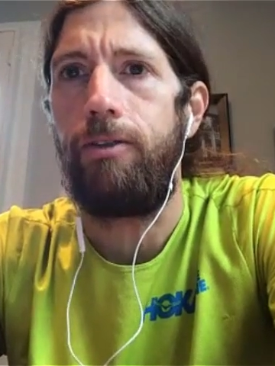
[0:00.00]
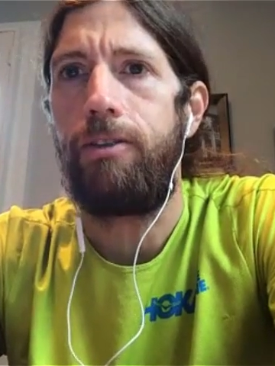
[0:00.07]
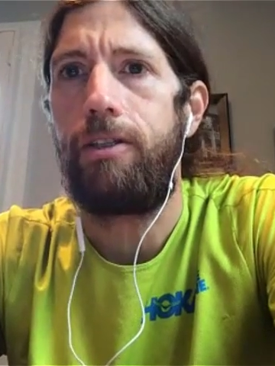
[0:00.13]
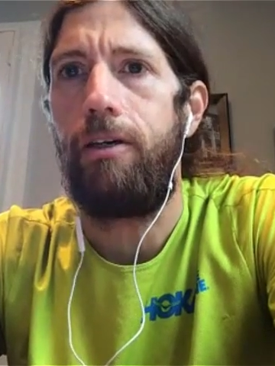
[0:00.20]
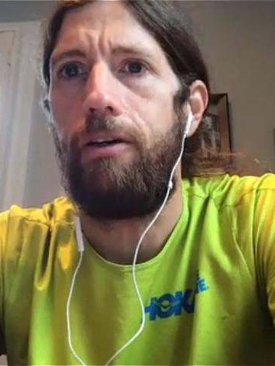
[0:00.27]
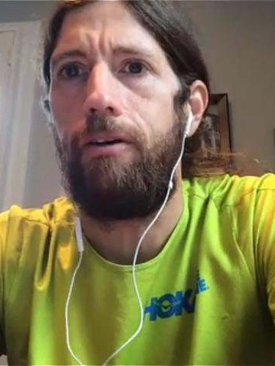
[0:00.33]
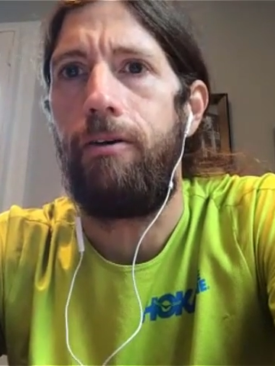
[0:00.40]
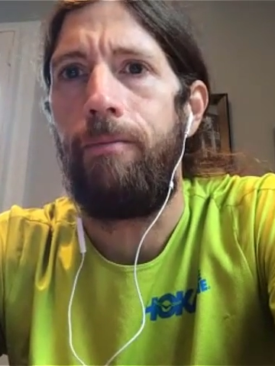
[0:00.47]

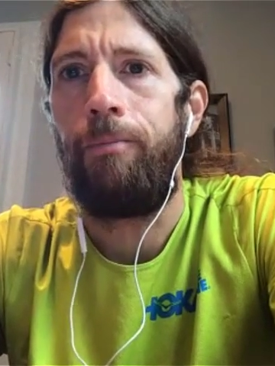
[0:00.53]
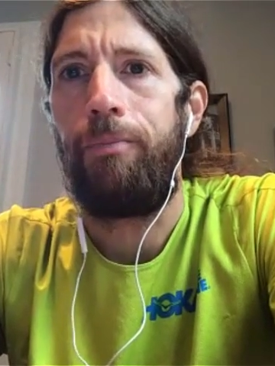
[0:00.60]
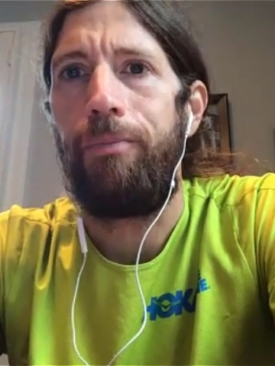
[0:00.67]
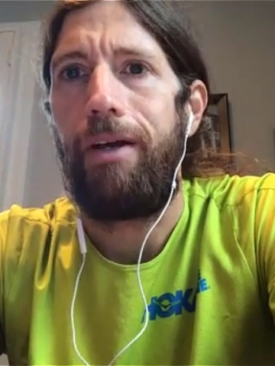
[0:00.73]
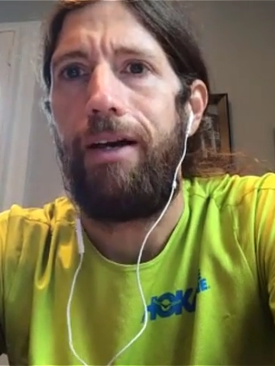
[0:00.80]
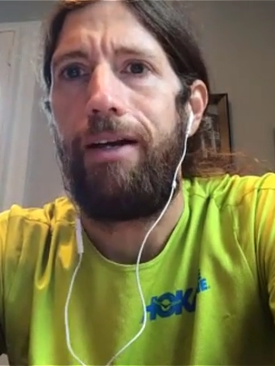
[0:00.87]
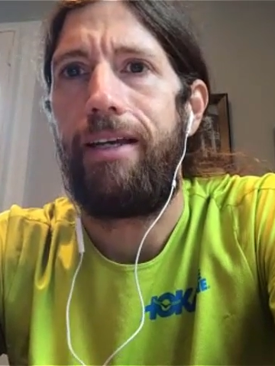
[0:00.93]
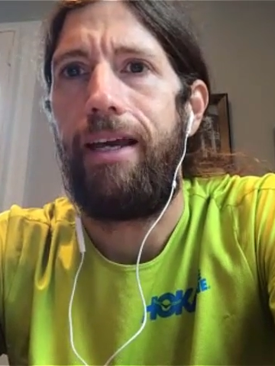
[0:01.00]
So
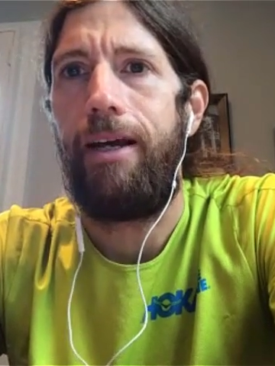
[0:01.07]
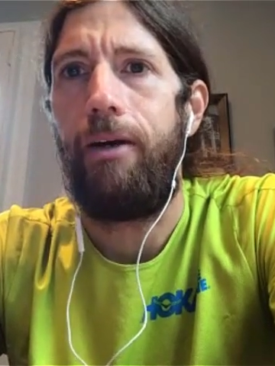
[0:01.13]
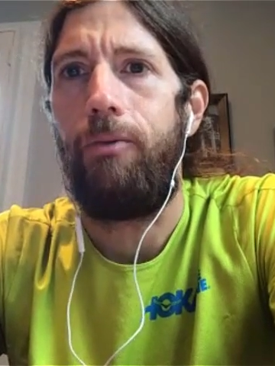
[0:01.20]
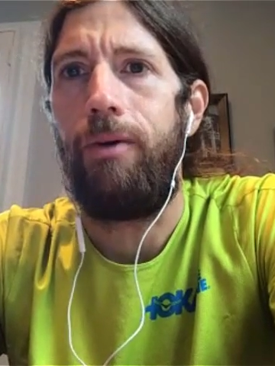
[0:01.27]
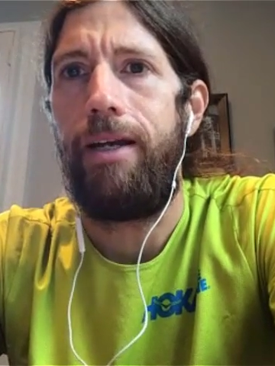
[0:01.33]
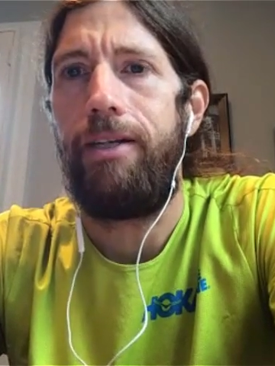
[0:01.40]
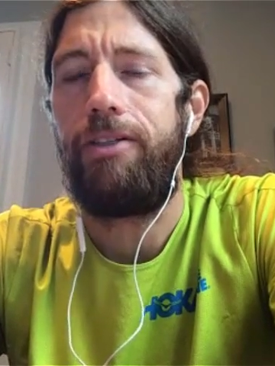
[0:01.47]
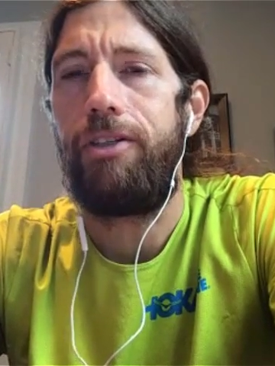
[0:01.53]
I can't
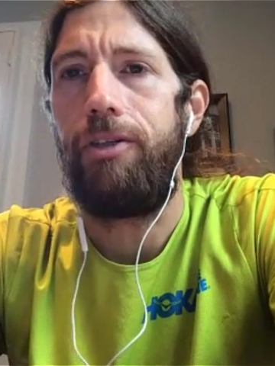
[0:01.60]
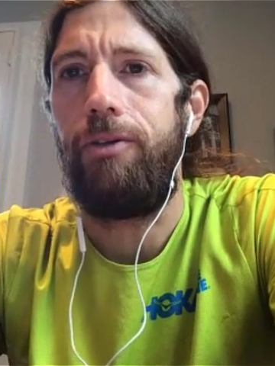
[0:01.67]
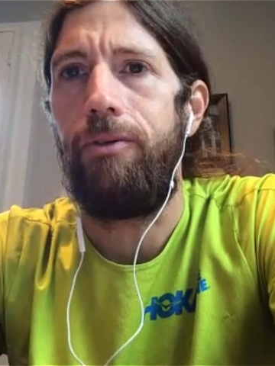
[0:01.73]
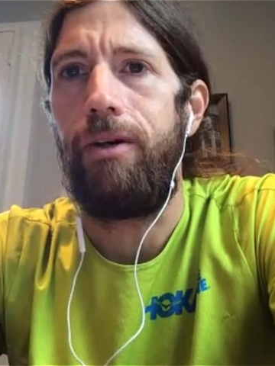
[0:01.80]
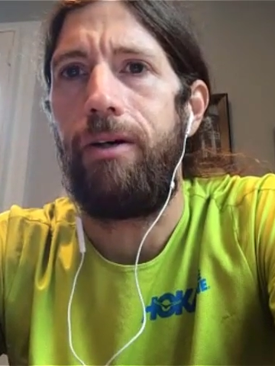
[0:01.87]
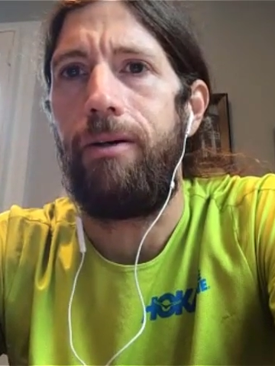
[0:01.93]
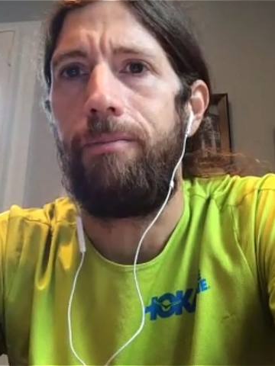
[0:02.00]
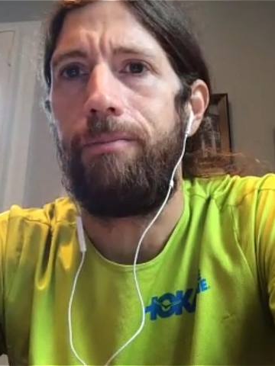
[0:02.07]
wait
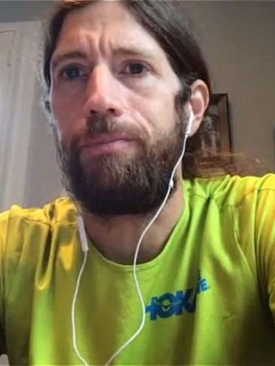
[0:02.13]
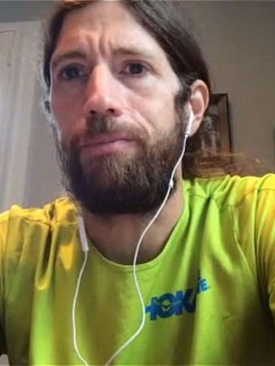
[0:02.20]
to.